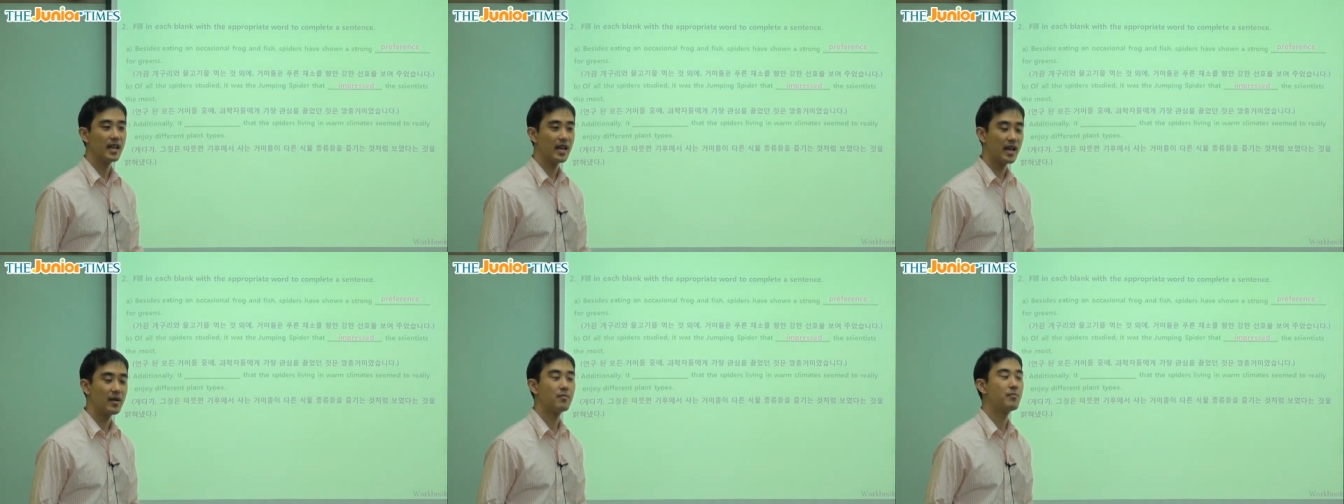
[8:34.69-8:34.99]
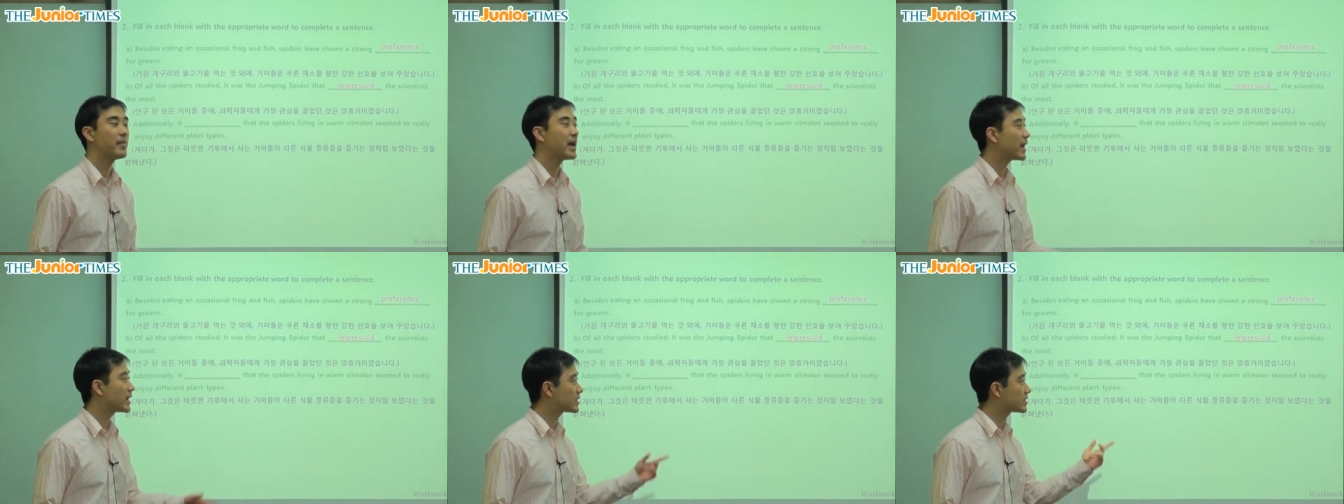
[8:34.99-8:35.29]
It
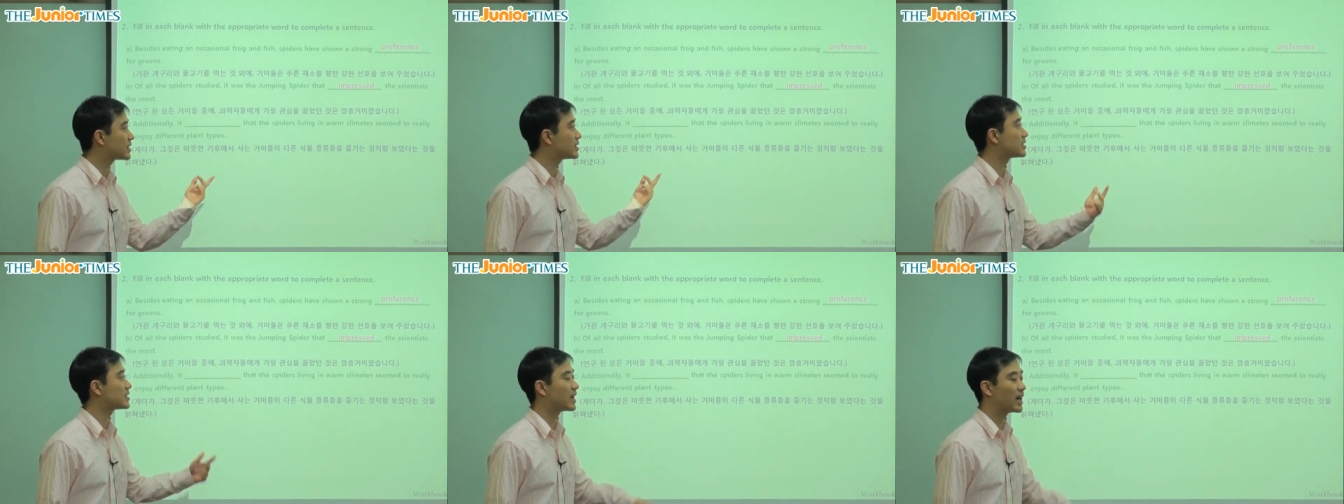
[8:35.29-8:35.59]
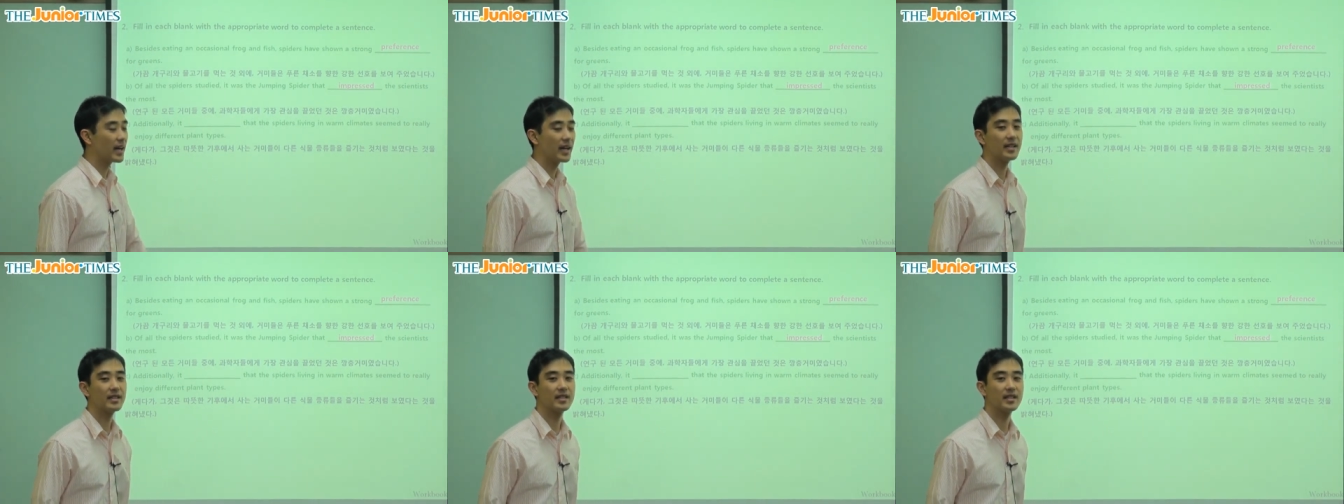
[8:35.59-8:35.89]
makes the
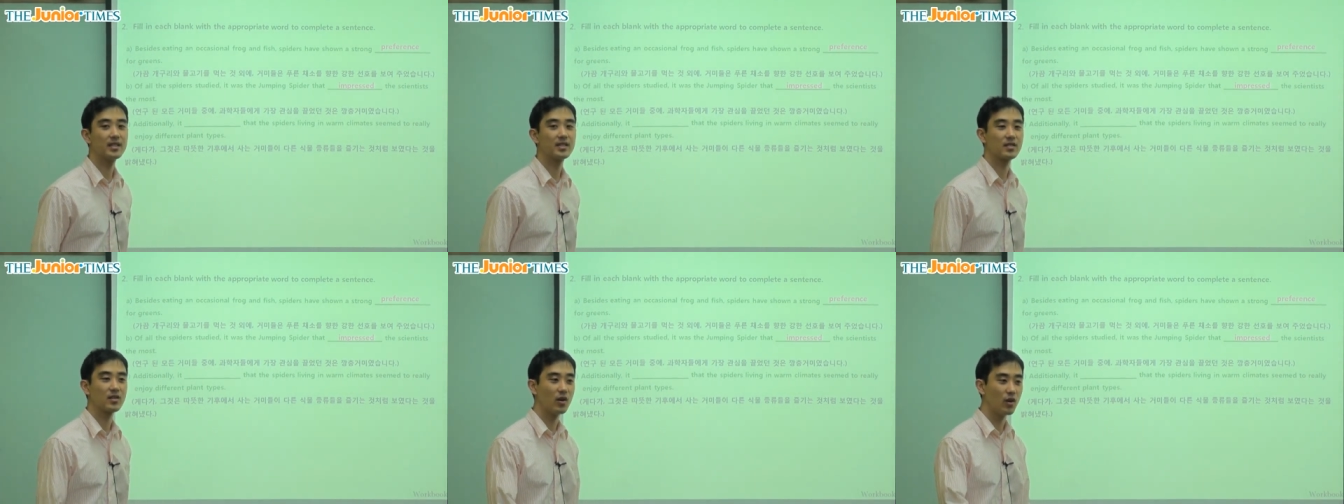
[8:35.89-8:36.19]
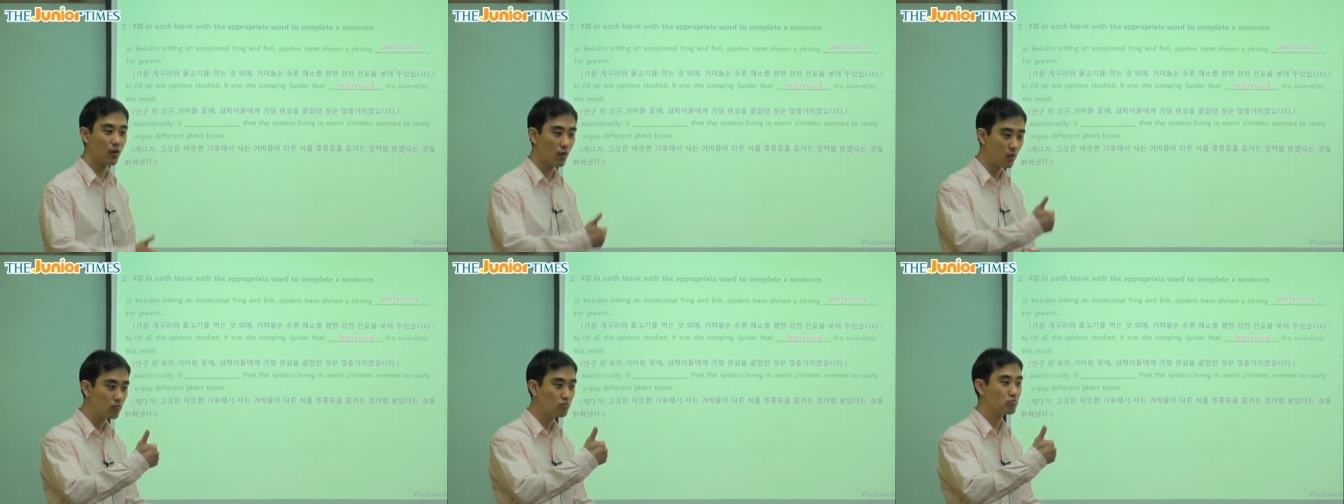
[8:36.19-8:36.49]
scientists
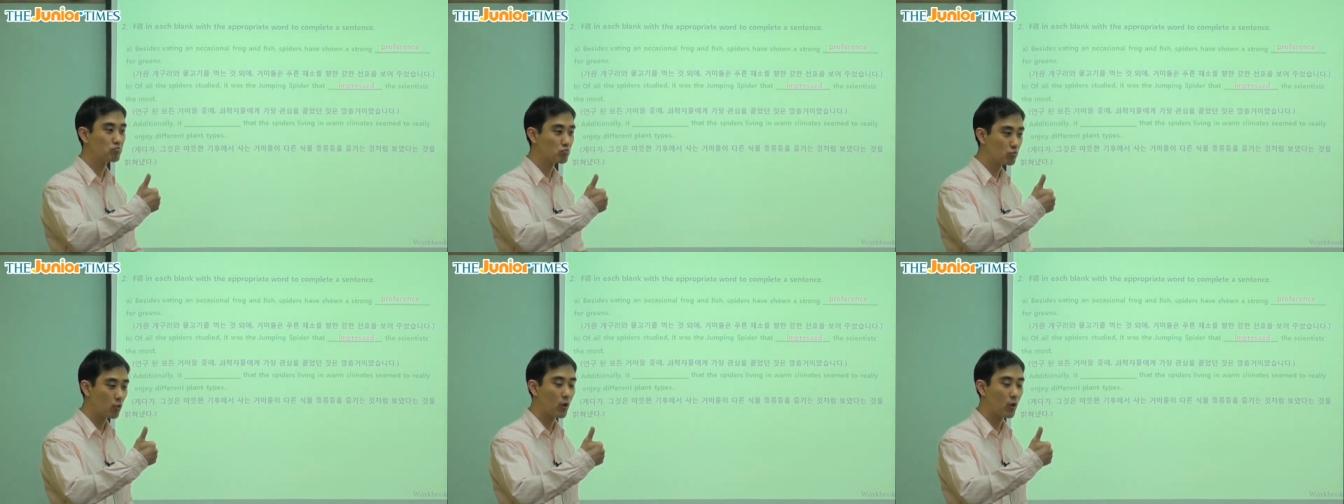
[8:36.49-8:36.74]
go,